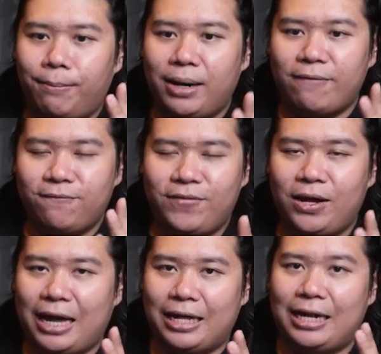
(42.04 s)
But I
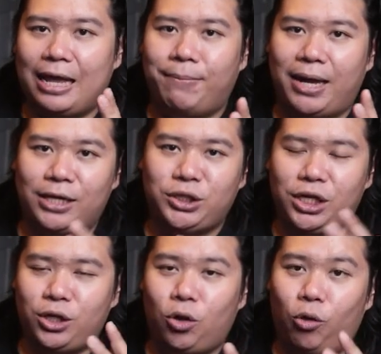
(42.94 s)
felt like they might
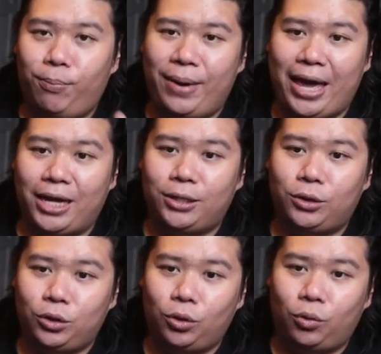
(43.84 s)
actually go back
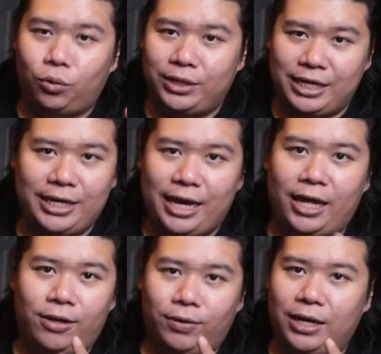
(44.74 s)
to
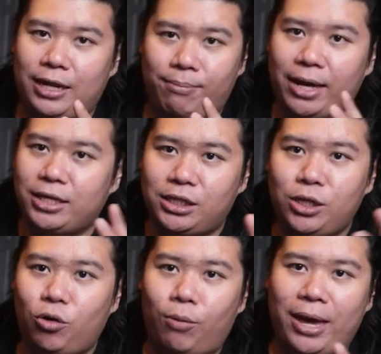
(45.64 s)
Decade, okay? They might
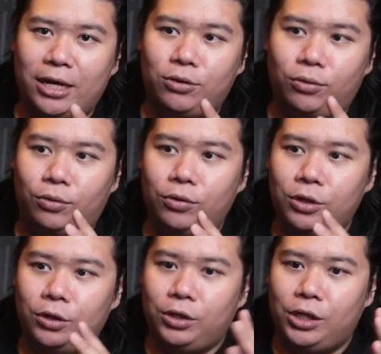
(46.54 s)
actually go back to
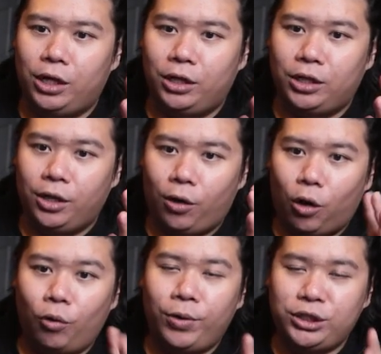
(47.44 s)
the
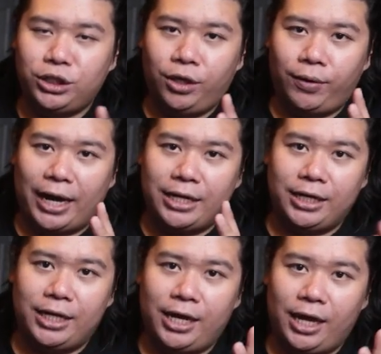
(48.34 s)
original
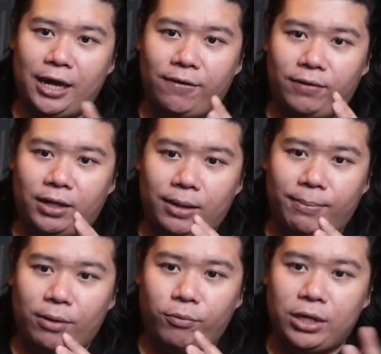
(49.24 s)
idea that they have, and
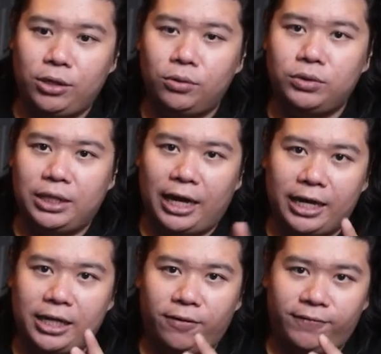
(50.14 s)
they might reuse
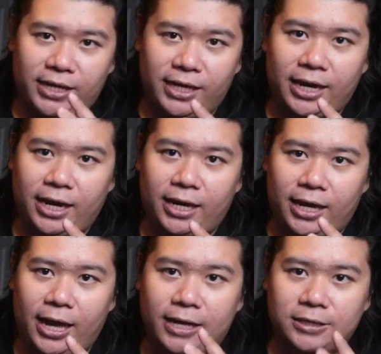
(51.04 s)
the idea of Decade,
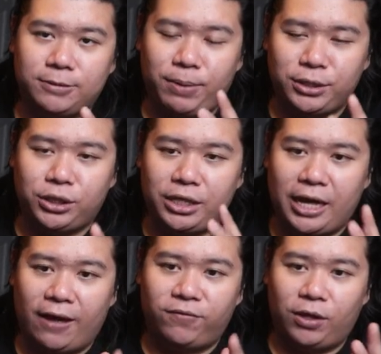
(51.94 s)

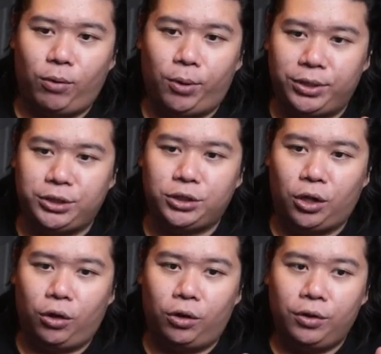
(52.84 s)
especially after what we
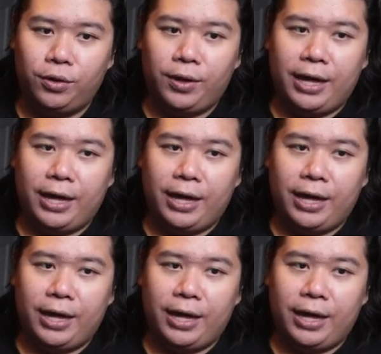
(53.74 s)
saw